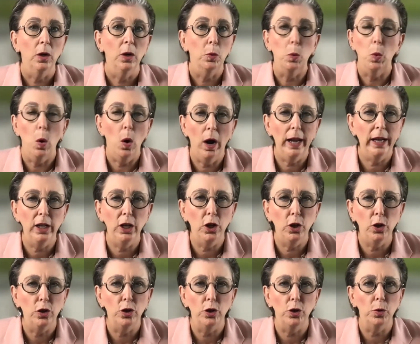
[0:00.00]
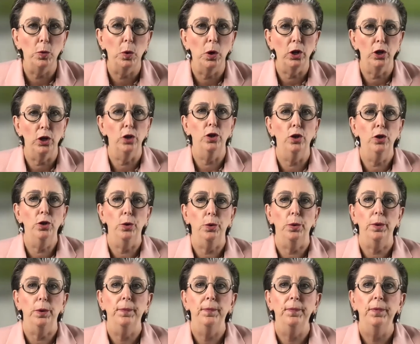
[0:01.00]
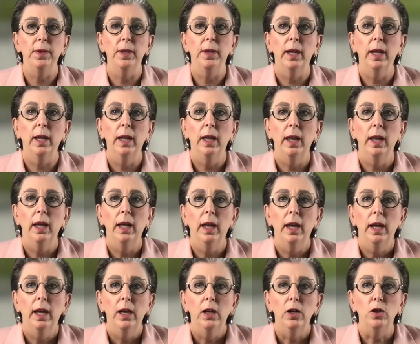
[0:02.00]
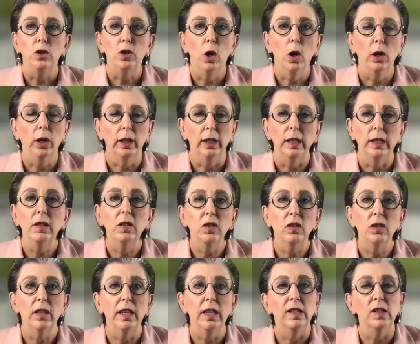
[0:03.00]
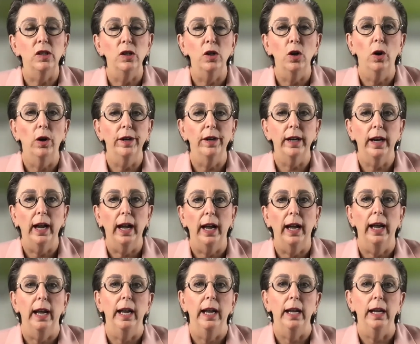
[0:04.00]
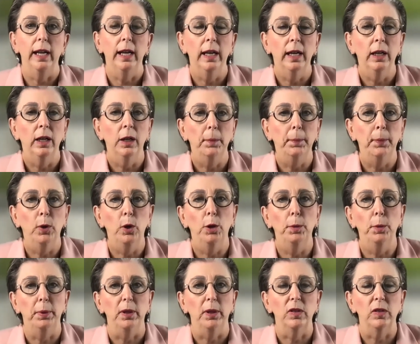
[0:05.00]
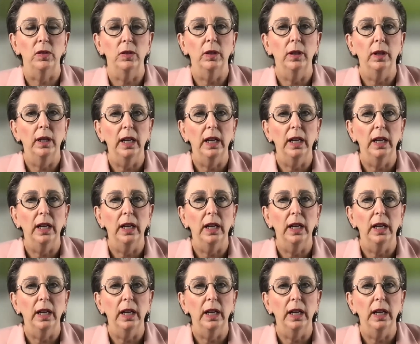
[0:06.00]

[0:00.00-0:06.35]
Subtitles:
Why do you do what you do? Dollars is not a purpose.